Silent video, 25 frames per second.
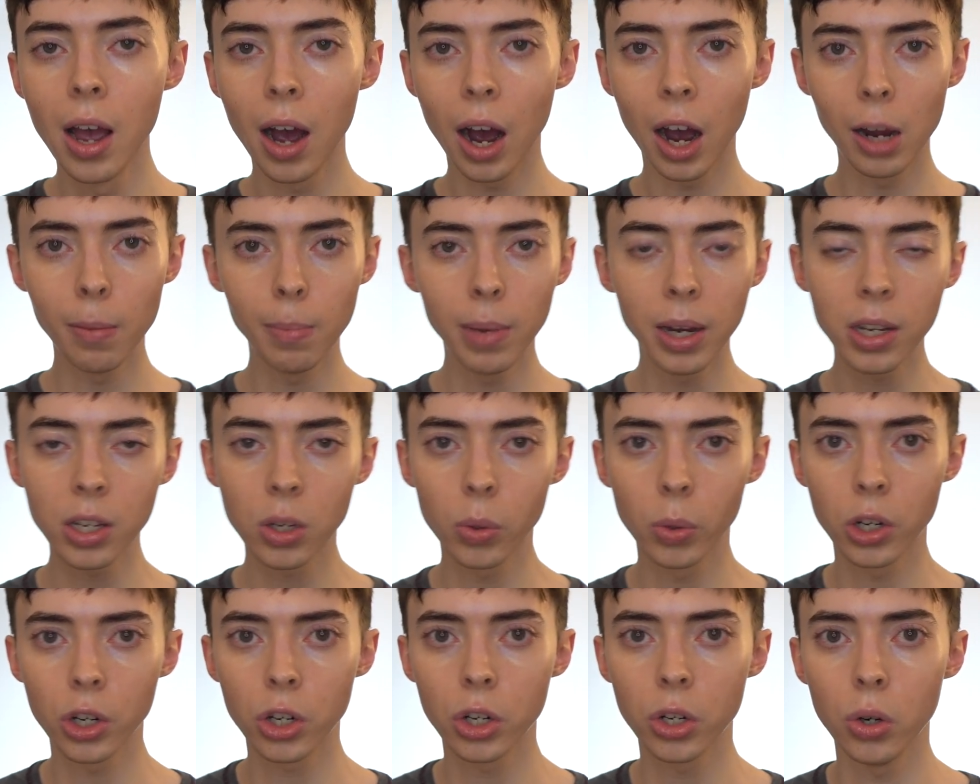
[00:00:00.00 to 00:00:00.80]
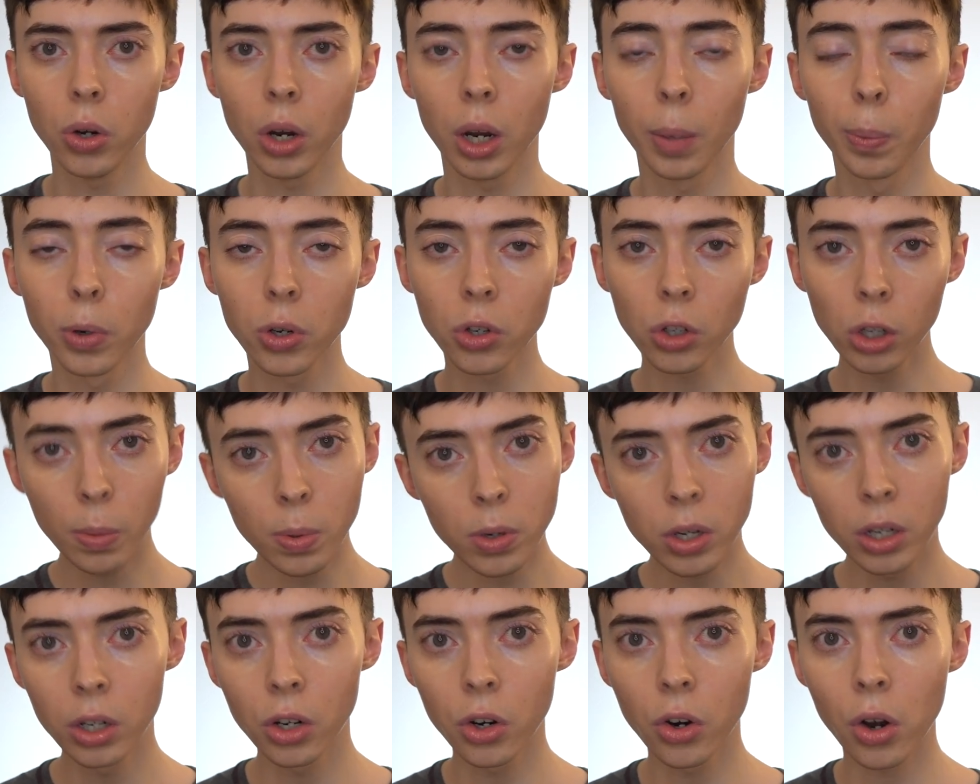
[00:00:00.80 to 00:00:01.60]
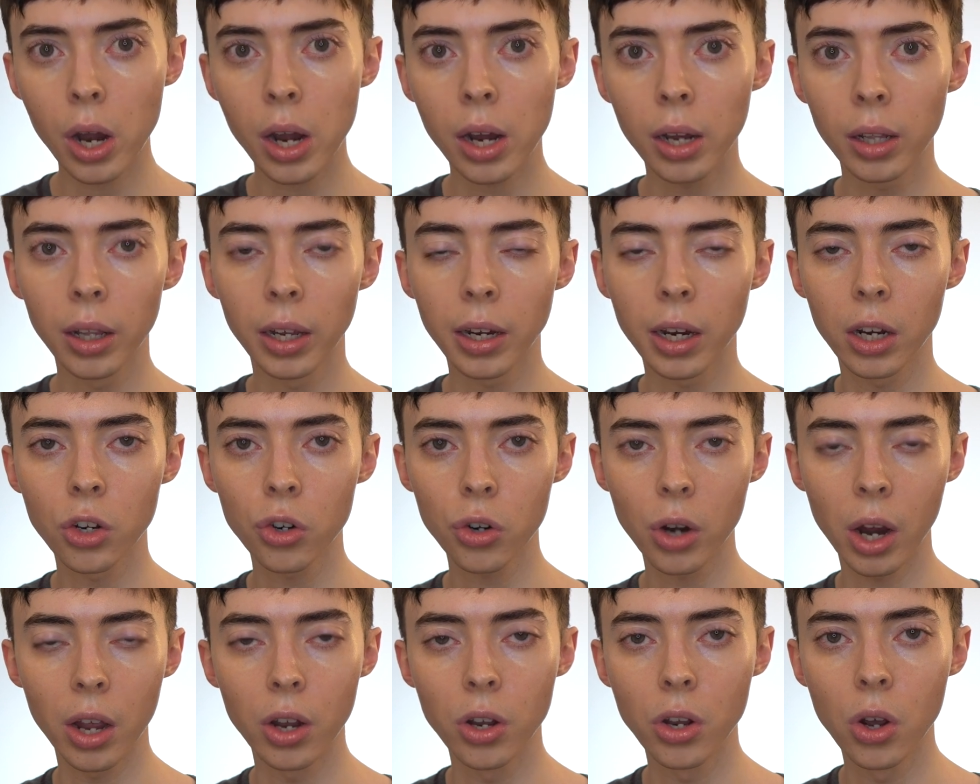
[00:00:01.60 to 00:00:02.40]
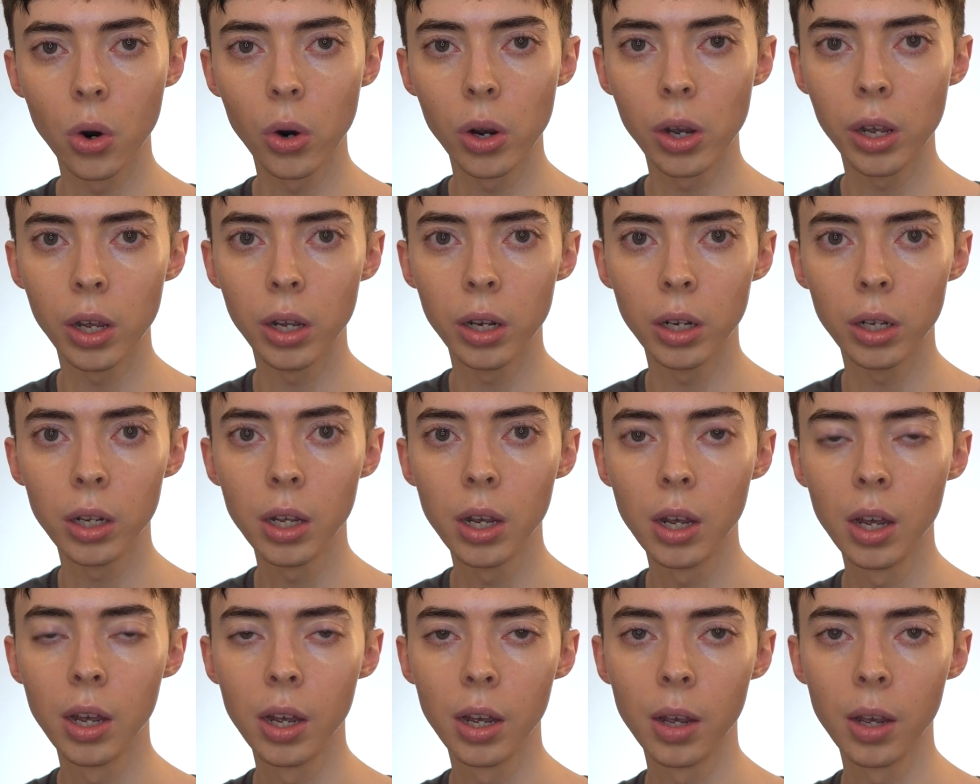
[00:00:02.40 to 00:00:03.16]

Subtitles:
I may switch to a prescription grade like a tretinoin.